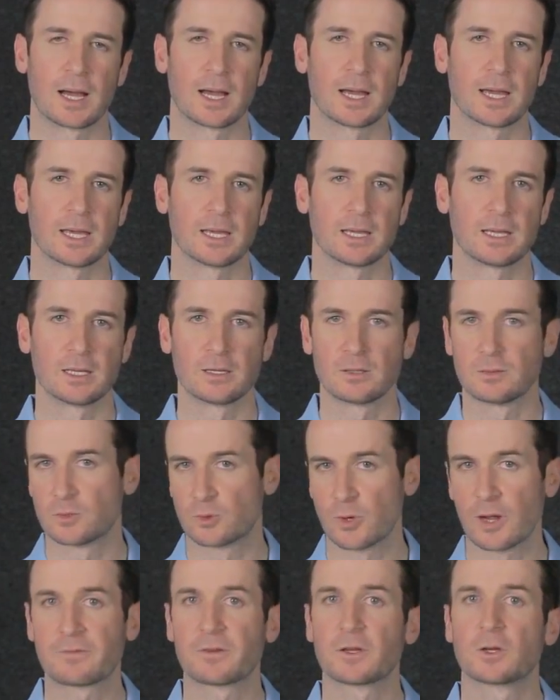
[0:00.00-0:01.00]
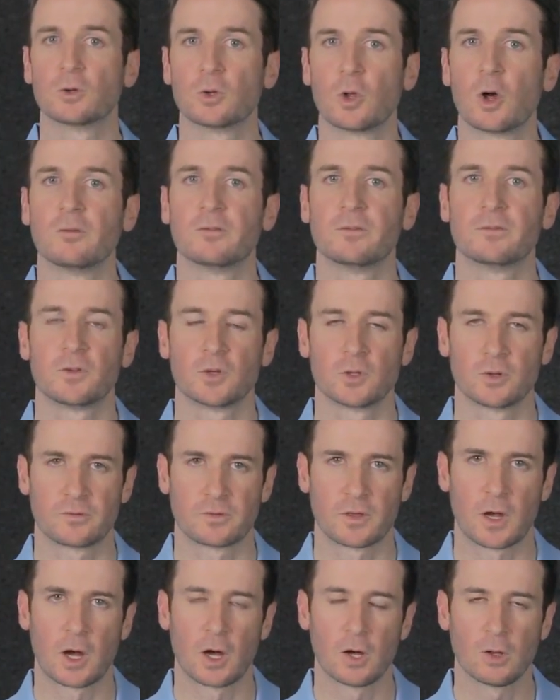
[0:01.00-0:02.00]
a graphical overview of
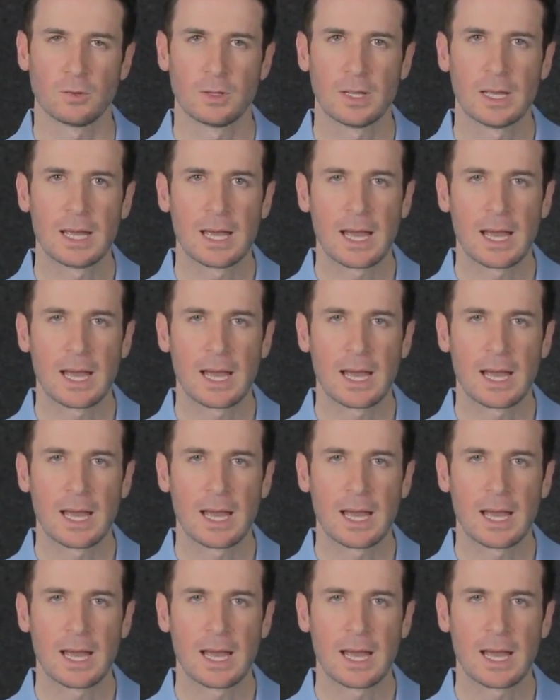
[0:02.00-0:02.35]
the hole,